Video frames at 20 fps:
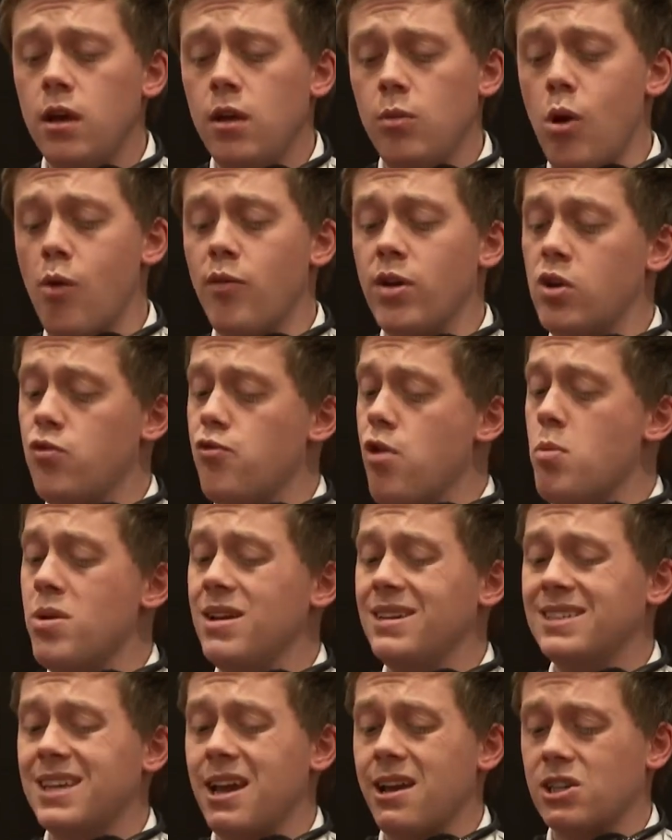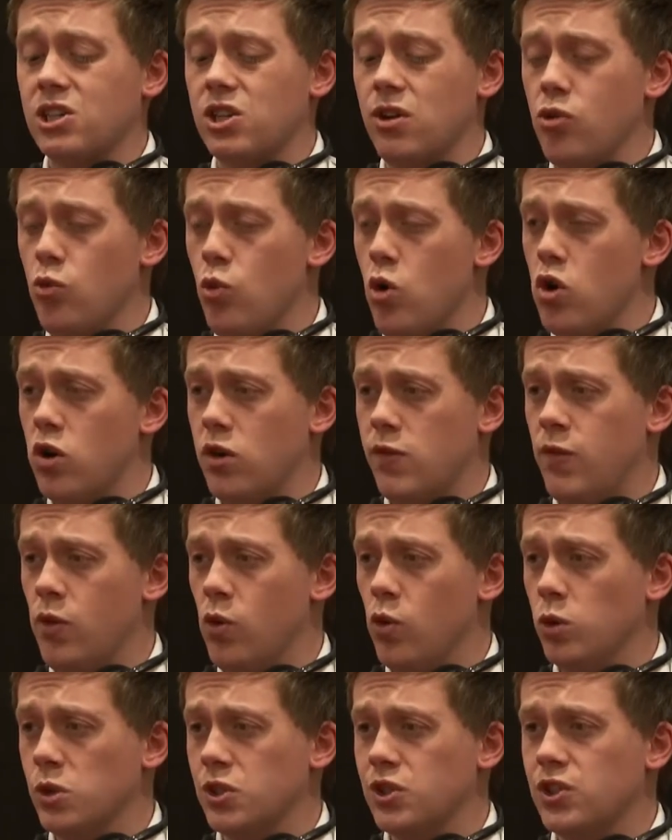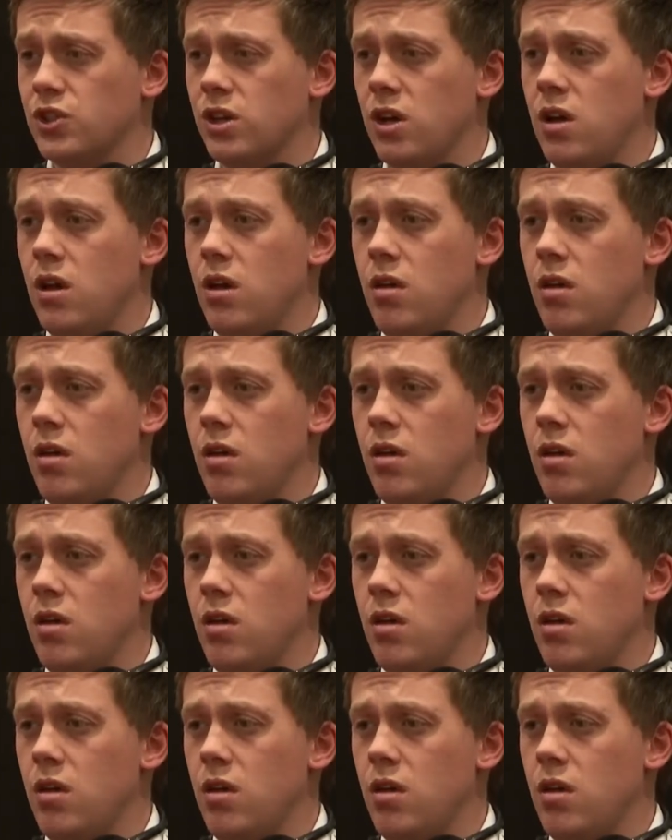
where a growing section of the workforce